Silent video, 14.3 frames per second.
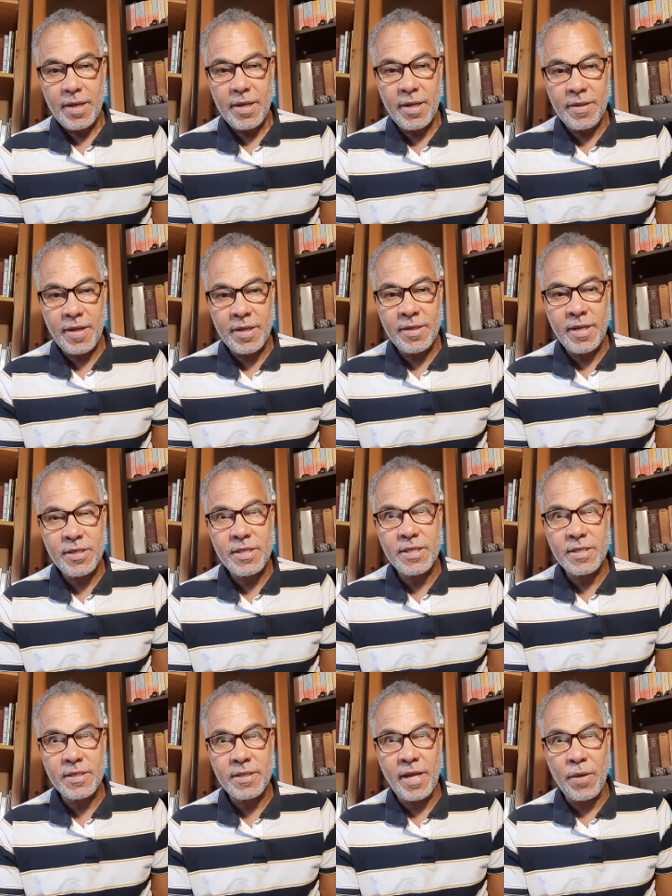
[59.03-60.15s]
and then they
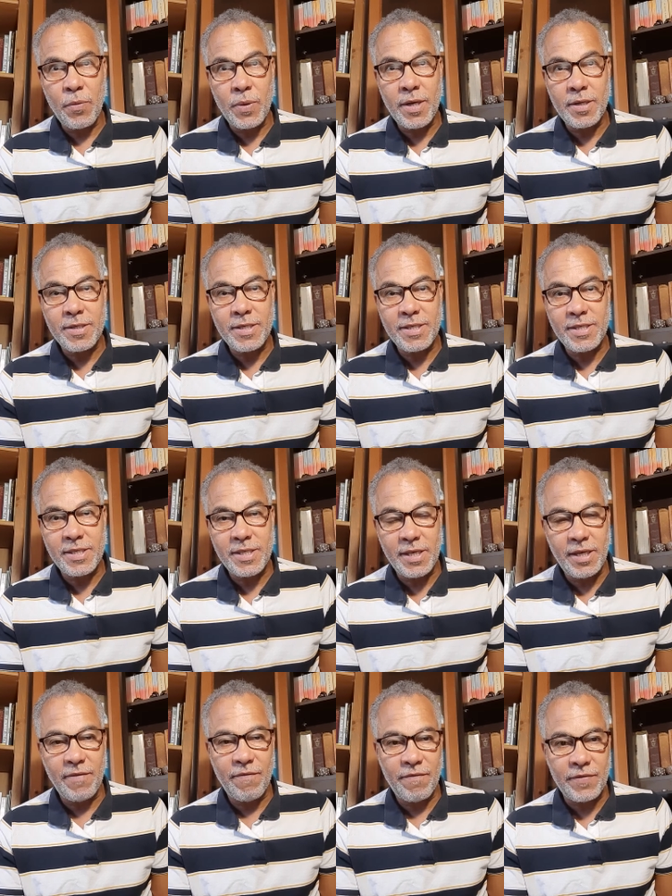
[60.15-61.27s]
just they were
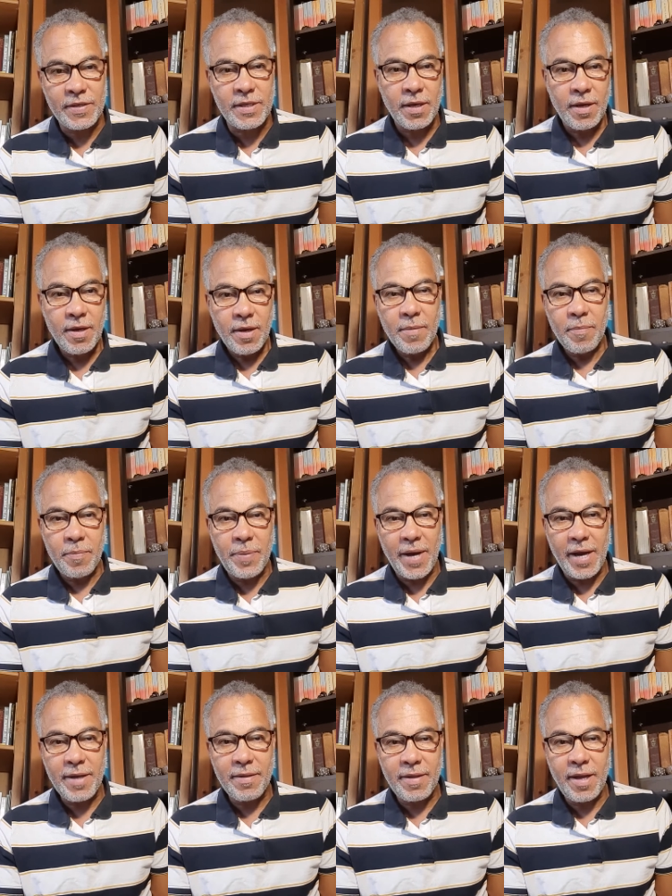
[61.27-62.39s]
deceived
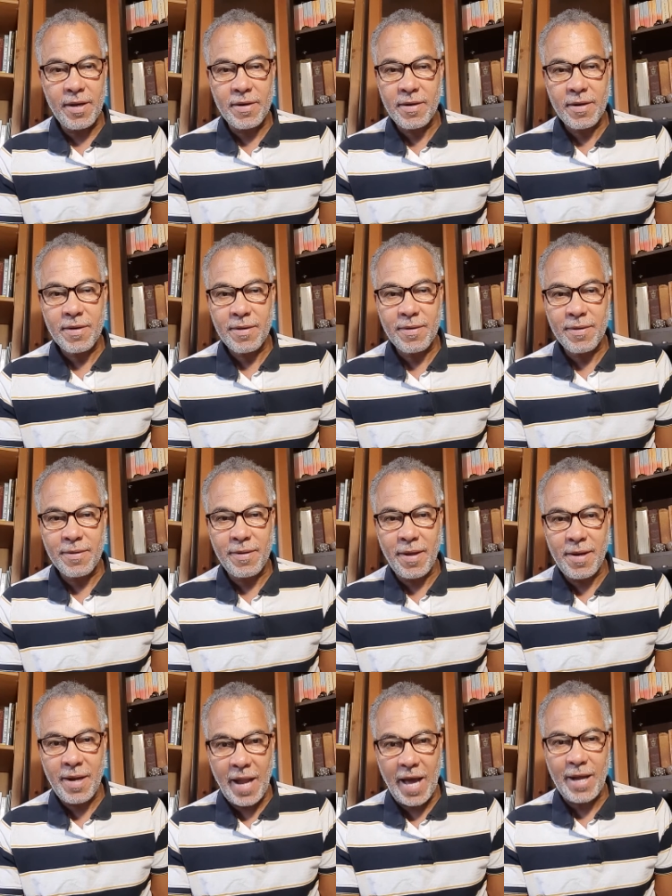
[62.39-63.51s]
by their their
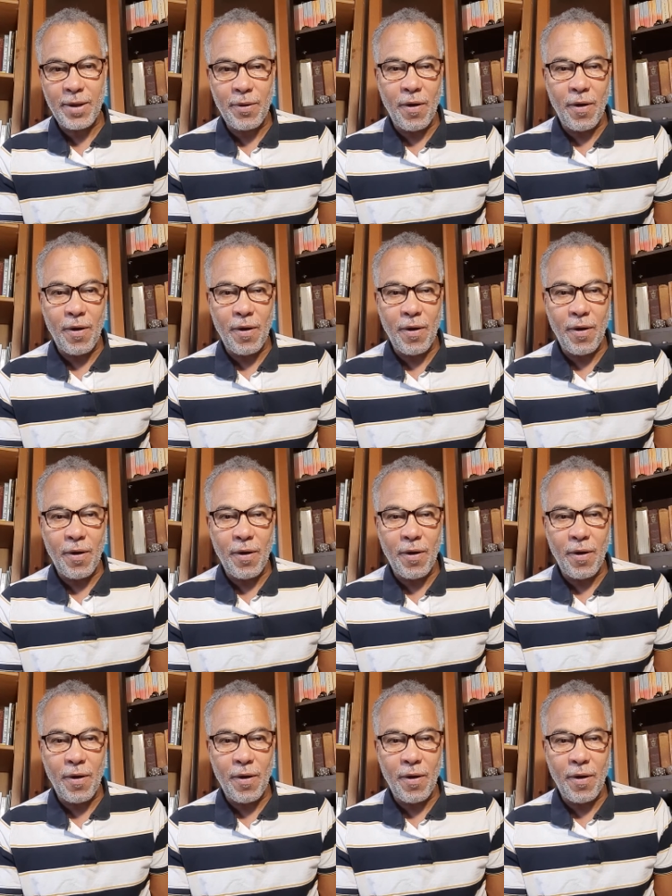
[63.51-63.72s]
lack